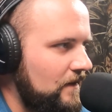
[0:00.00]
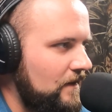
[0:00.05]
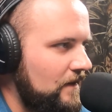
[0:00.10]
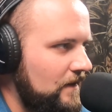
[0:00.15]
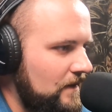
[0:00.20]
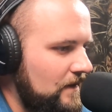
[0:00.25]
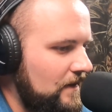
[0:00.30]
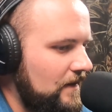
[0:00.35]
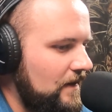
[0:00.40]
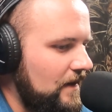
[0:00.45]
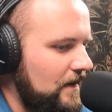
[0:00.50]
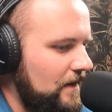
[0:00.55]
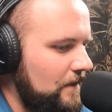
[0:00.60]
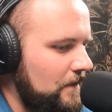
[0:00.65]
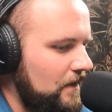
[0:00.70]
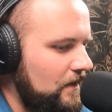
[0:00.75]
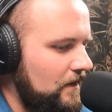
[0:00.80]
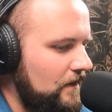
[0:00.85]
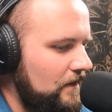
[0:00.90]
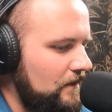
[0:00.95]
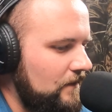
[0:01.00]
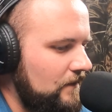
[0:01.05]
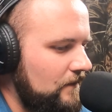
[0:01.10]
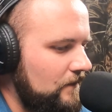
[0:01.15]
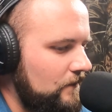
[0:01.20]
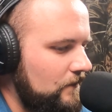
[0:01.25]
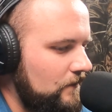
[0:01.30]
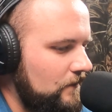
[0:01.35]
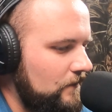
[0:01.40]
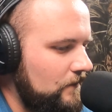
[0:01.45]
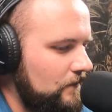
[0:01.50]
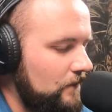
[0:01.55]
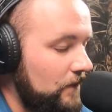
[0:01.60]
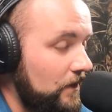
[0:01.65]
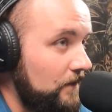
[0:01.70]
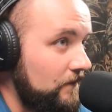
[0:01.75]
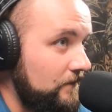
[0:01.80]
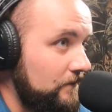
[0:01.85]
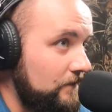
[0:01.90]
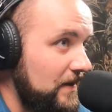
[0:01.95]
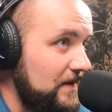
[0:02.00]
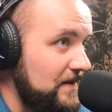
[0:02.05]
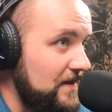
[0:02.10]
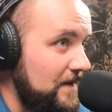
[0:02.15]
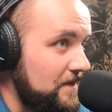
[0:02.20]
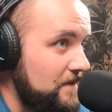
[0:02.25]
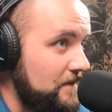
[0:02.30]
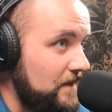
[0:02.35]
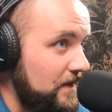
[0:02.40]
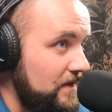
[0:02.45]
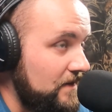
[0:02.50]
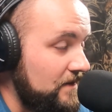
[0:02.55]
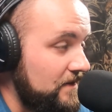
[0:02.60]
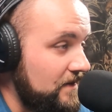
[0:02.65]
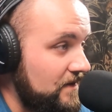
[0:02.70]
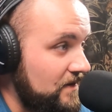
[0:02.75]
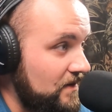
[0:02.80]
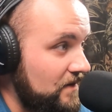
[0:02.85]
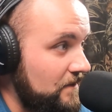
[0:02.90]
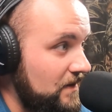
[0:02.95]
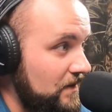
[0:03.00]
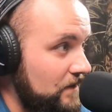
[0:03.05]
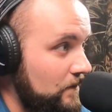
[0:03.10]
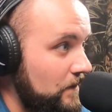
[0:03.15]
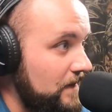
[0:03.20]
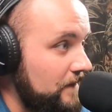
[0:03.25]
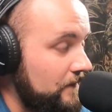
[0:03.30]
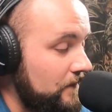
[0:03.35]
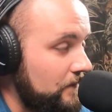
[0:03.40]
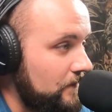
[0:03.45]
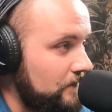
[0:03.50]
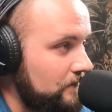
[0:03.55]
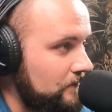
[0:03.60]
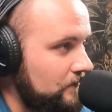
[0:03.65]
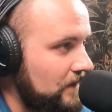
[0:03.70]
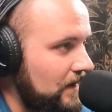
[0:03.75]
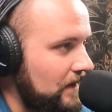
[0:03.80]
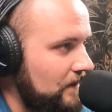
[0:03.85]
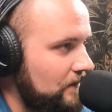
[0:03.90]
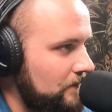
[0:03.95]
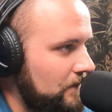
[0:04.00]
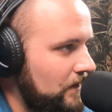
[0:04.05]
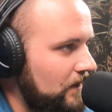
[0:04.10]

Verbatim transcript: Mm -hmm. I'm uh, well, by the time someone hears this, it'll be a week from now.